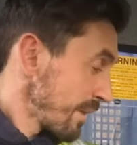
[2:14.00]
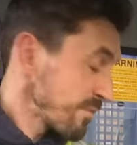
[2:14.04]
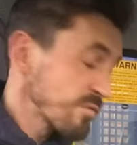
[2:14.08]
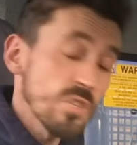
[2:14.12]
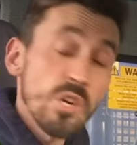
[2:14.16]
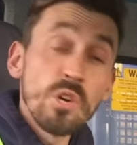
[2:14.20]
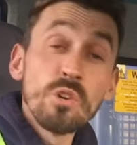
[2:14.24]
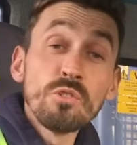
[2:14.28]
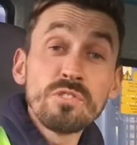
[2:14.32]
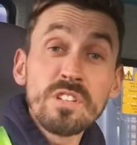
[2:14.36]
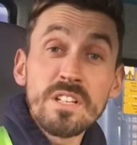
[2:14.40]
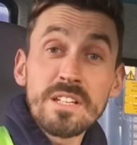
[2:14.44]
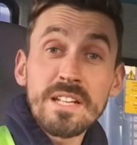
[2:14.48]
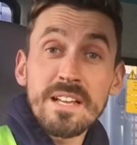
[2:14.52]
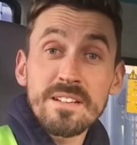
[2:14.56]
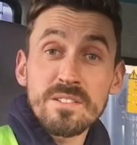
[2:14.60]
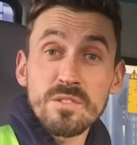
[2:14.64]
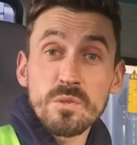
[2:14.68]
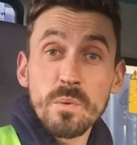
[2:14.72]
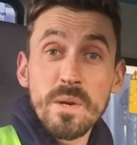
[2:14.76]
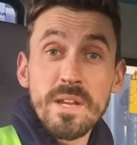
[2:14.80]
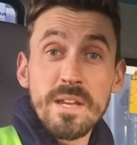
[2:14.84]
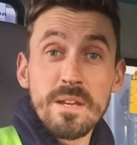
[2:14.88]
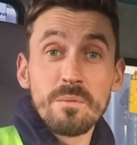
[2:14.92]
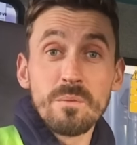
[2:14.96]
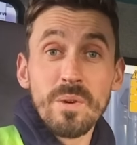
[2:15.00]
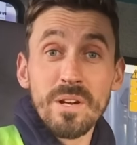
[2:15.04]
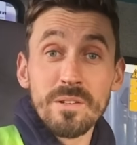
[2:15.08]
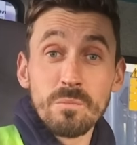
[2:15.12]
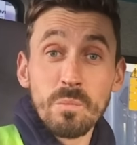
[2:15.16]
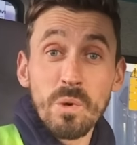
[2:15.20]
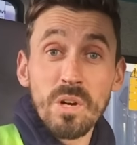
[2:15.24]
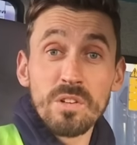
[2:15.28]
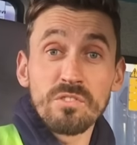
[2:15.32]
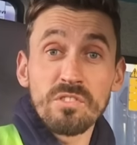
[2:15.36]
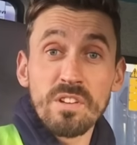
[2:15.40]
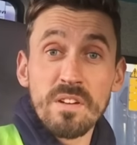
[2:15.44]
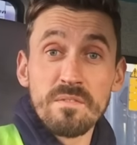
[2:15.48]
Told you last week
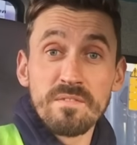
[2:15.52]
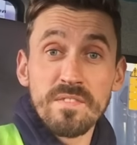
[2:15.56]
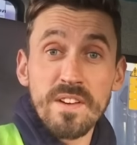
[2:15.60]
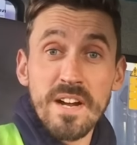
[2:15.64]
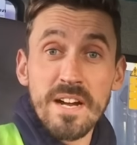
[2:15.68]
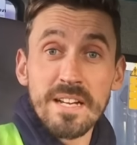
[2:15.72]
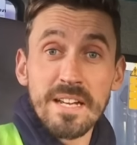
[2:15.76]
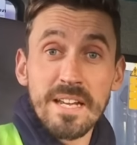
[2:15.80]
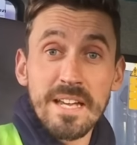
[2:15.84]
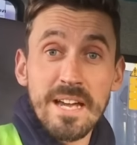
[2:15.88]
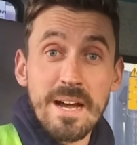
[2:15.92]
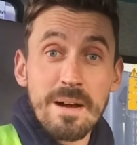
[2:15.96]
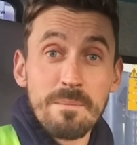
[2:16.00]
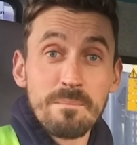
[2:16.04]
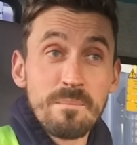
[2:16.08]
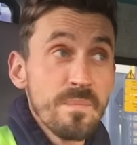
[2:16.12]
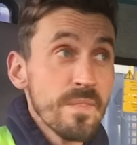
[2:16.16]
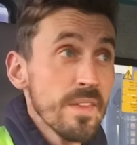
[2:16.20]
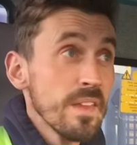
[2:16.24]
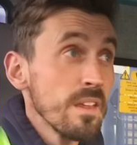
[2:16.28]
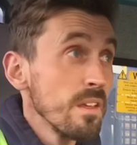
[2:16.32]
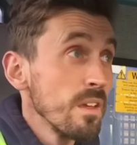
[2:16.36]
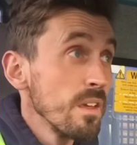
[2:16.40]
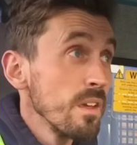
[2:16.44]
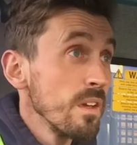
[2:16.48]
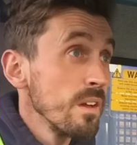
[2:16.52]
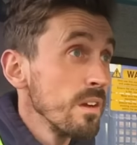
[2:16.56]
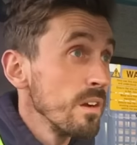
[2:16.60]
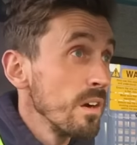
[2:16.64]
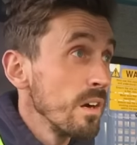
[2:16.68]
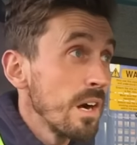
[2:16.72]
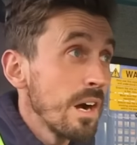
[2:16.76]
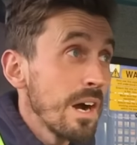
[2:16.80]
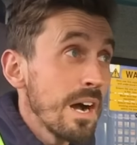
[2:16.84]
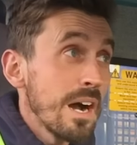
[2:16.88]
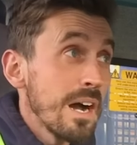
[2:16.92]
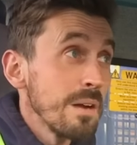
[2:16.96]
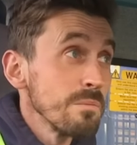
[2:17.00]
when watching VanCam,
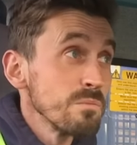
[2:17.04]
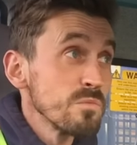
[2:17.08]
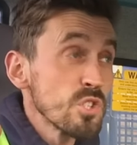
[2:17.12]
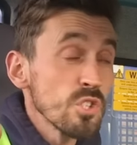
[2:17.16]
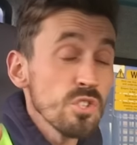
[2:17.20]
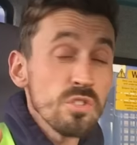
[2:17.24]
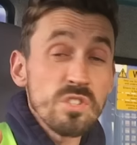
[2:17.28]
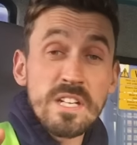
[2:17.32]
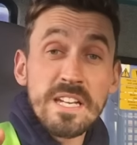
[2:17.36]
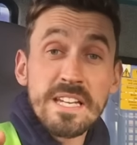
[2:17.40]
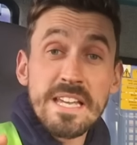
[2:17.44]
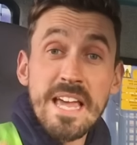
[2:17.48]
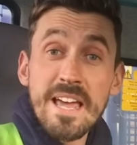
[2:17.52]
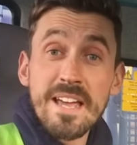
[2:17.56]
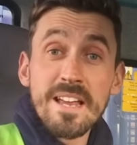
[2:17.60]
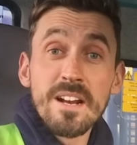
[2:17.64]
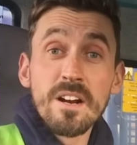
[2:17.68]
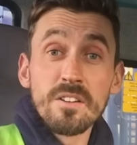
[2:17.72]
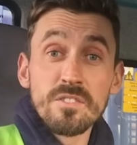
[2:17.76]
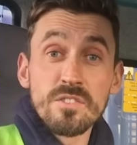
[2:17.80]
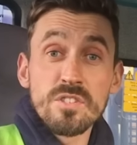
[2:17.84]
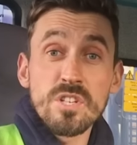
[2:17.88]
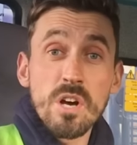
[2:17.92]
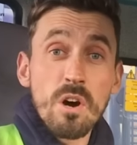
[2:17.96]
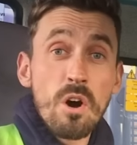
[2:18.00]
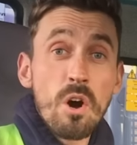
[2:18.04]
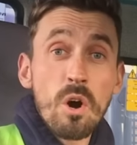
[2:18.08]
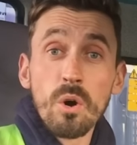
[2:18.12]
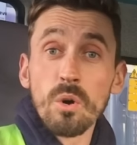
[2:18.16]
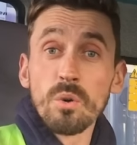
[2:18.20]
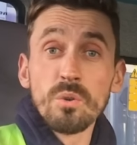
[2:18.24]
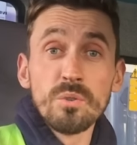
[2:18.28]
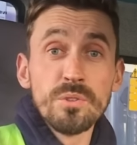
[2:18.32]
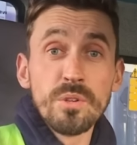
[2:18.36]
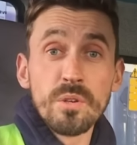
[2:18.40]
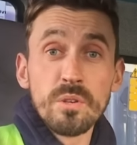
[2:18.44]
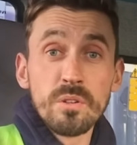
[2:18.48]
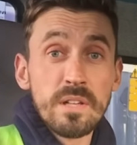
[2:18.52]
I'm just getting onto a
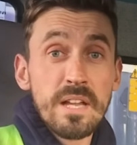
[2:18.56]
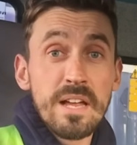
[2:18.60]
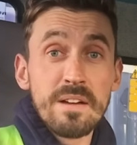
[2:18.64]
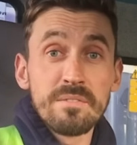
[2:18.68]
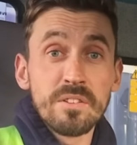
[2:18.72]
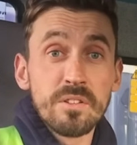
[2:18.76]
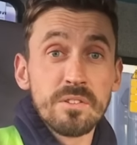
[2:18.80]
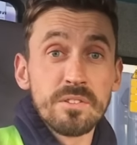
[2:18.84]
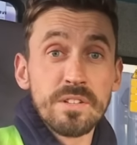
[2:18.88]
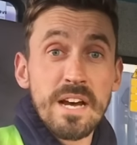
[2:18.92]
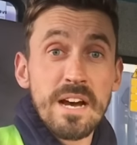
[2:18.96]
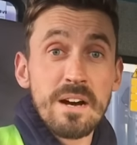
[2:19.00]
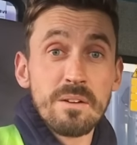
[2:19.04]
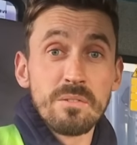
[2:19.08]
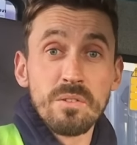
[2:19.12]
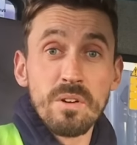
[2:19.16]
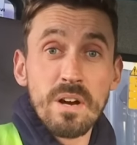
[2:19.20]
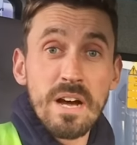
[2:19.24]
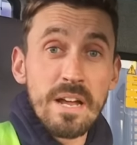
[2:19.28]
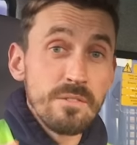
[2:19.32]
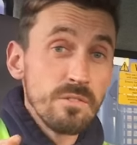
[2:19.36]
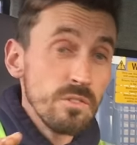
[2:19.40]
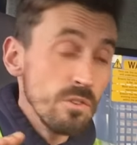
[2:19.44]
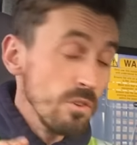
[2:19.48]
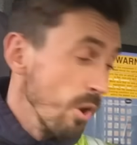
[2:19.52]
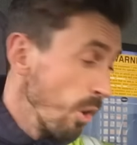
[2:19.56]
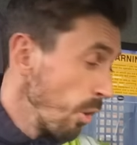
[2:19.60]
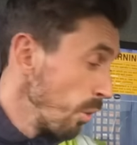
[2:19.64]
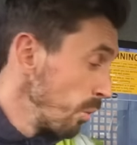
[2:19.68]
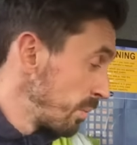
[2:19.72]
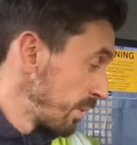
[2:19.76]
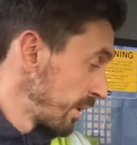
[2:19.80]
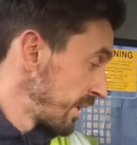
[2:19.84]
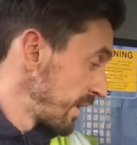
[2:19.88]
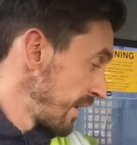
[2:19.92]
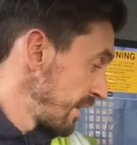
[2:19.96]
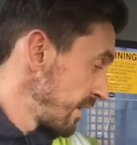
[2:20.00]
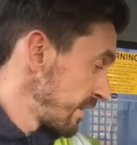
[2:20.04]
whole new level now, and
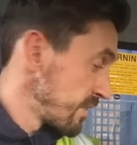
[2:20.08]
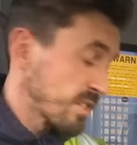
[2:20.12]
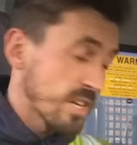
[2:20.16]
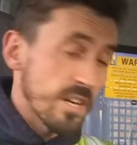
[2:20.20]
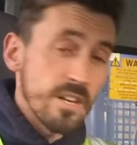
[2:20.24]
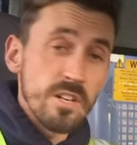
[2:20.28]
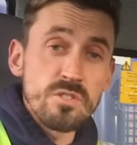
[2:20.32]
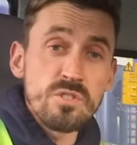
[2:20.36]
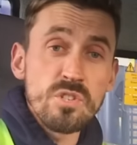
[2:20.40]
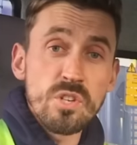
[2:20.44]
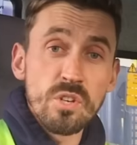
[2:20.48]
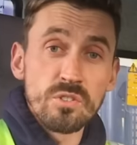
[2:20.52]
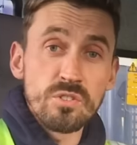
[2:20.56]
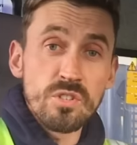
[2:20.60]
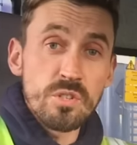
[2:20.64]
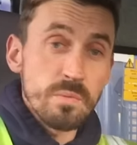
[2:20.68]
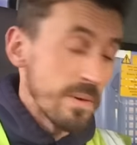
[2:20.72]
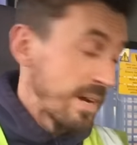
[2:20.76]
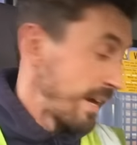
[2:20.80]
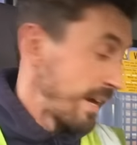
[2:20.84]
nobody is going to touch